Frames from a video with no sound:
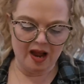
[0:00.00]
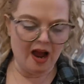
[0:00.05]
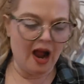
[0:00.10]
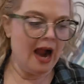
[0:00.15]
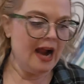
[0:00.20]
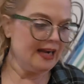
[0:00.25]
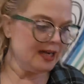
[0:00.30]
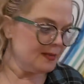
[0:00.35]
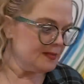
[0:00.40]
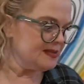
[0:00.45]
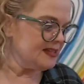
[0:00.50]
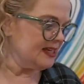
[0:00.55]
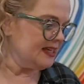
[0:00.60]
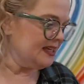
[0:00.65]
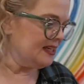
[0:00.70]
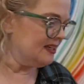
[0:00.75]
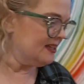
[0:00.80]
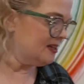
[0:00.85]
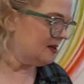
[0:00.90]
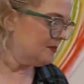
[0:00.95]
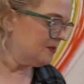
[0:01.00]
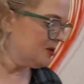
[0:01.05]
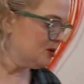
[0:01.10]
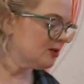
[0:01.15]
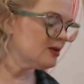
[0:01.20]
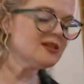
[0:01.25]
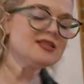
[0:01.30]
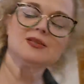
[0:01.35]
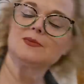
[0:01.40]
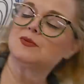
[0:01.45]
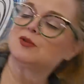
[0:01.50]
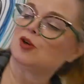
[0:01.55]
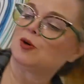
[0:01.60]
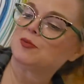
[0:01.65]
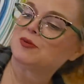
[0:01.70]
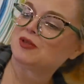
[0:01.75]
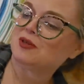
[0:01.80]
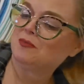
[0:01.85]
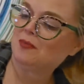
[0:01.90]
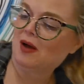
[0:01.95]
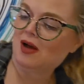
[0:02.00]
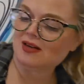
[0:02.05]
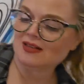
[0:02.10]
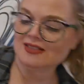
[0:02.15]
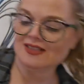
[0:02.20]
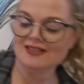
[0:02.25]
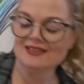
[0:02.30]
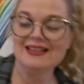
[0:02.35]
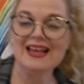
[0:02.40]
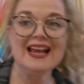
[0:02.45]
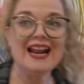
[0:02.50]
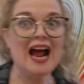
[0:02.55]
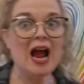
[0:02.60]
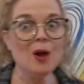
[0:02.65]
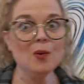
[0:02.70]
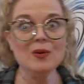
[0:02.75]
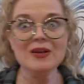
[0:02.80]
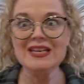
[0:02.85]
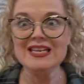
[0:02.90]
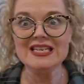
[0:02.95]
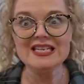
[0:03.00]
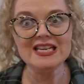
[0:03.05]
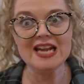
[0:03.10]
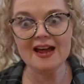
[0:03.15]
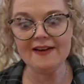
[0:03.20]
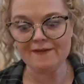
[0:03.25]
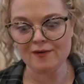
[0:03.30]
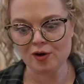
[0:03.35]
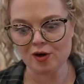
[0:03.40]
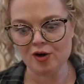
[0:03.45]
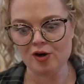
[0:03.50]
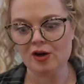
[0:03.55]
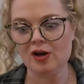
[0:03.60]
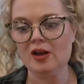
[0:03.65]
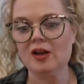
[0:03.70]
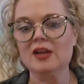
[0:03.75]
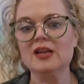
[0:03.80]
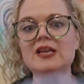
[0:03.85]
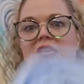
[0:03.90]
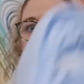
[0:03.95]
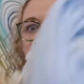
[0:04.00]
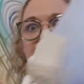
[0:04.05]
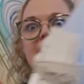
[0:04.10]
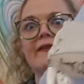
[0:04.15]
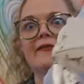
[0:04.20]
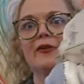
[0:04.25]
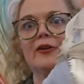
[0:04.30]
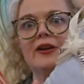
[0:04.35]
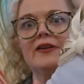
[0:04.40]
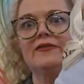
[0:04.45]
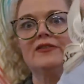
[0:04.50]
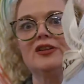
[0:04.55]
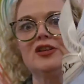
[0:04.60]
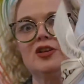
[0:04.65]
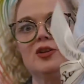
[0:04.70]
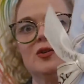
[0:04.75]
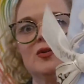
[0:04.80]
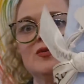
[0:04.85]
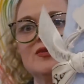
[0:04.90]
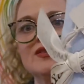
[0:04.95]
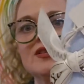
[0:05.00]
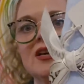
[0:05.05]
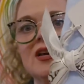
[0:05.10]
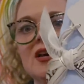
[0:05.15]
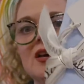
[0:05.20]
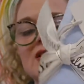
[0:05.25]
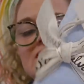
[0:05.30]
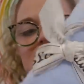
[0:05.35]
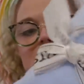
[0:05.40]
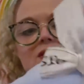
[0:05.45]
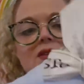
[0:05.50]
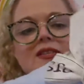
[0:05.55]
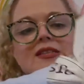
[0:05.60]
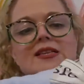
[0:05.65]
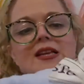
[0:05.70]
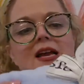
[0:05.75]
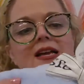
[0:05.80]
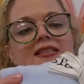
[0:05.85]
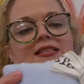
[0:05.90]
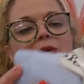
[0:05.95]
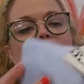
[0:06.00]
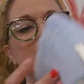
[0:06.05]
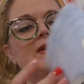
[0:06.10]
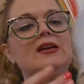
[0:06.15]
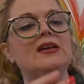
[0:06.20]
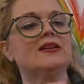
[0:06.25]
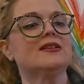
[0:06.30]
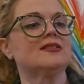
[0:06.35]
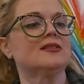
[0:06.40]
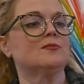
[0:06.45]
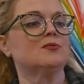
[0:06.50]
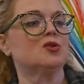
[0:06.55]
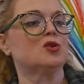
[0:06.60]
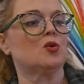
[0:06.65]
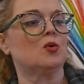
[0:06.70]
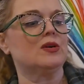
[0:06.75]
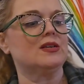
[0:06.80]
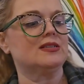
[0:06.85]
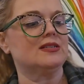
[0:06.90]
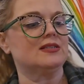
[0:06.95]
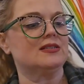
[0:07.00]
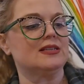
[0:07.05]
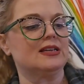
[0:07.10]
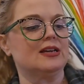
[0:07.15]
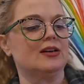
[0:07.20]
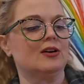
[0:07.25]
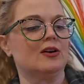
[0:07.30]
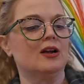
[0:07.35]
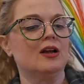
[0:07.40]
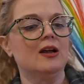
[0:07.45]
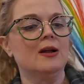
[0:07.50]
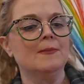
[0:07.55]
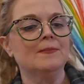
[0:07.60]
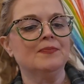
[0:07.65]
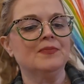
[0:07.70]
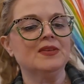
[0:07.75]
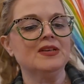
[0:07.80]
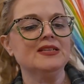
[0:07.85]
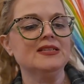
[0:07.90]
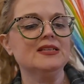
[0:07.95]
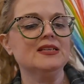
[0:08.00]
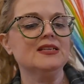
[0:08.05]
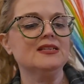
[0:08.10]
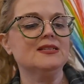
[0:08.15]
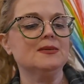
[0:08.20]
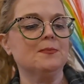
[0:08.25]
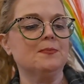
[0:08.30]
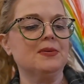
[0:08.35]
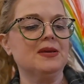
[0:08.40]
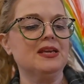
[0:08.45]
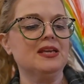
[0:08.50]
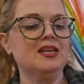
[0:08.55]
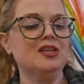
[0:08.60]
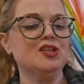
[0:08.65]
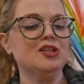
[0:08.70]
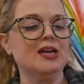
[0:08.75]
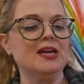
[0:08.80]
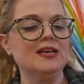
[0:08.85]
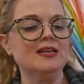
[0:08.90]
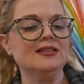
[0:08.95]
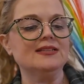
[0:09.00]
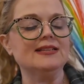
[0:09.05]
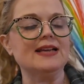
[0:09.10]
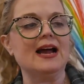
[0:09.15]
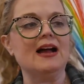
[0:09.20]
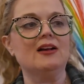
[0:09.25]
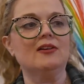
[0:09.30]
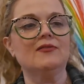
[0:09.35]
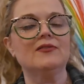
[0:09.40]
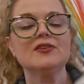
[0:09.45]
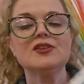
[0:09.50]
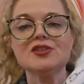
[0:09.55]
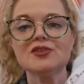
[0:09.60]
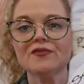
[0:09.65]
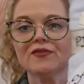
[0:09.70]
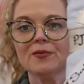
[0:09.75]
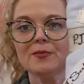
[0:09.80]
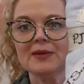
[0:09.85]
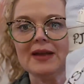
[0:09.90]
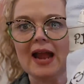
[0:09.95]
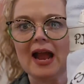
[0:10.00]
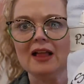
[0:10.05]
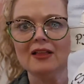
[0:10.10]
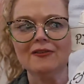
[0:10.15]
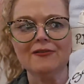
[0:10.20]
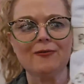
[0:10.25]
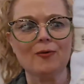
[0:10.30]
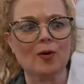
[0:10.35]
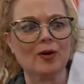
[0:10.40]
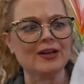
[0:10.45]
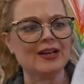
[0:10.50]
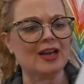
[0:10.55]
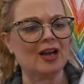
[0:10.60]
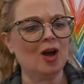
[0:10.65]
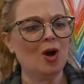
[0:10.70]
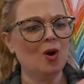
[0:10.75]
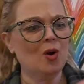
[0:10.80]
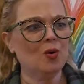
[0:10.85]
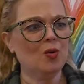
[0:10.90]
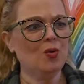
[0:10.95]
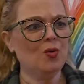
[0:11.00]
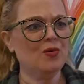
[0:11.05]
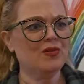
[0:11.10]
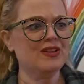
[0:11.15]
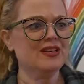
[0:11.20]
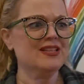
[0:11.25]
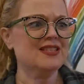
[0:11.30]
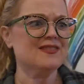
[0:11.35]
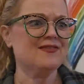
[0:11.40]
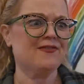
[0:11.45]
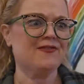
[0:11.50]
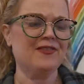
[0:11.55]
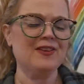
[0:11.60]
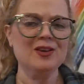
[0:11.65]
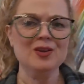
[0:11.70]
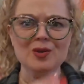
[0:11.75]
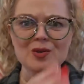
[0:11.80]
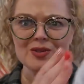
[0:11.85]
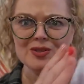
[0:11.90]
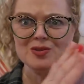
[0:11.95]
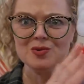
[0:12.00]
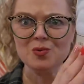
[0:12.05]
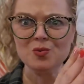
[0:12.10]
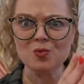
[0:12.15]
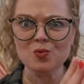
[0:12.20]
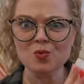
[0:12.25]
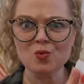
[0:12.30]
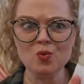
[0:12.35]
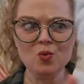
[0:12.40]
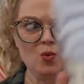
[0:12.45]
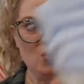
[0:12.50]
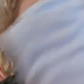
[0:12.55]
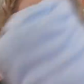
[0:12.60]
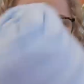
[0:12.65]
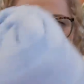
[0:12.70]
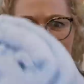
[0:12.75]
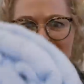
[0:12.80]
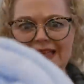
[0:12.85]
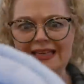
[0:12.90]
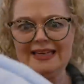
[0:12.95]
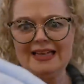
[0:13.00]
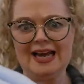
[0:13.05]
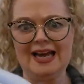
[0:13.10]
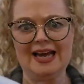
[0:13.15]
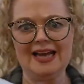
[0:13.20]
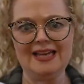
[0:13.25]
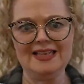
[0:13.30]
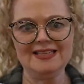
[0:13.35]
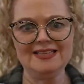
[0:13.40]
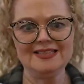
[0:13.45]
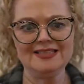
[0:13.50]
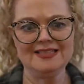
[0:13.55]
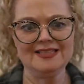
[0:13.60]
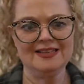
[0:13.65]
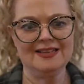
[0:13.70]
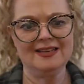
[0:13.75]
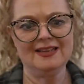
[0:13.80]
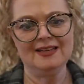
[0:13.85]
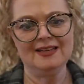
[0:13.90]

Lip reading: items in beauty subscription boxes that I would never even use. So then it's nice that we get some choices here. This is PJ Salvage from California. Ooh, this feels really nice.